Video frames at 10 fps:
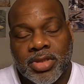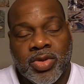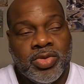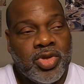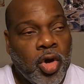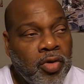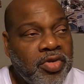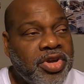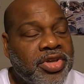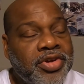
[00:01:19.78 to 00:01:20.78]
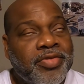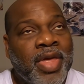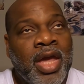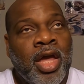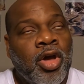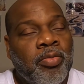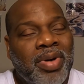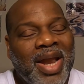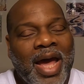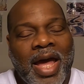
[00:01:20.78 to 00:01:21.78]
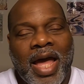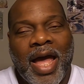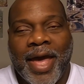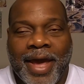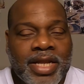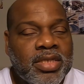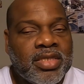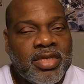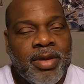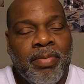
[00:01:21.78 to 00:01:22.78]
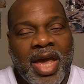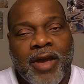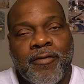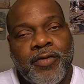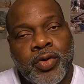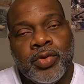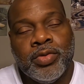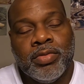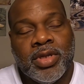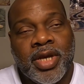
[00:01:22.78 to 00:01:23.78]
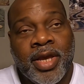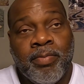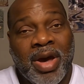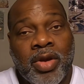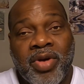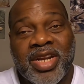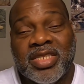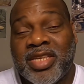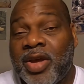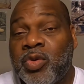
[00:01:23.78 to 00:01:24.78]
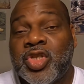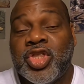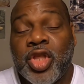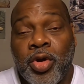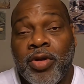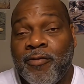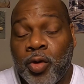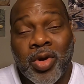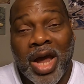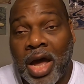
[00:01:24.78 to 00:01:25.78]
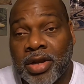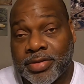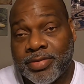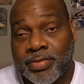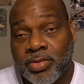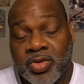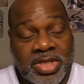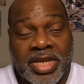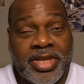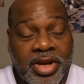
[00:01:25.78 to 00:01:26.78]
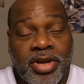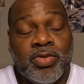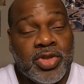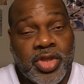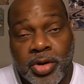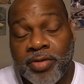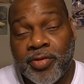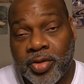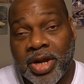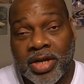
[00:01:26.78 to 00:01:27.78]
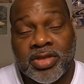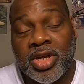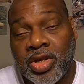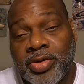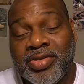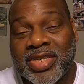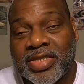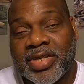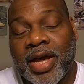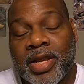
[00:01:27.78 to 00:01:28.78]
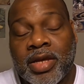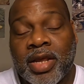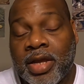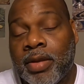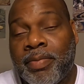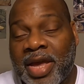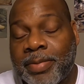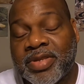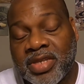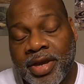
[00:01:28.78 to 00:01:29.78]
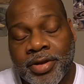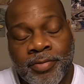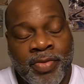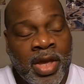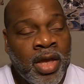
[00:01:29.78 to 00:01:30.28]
It was overcooked. But I, I hate to send back food. And by the way, the steak was $34. The dinner was $34, including the salad and the baked potato.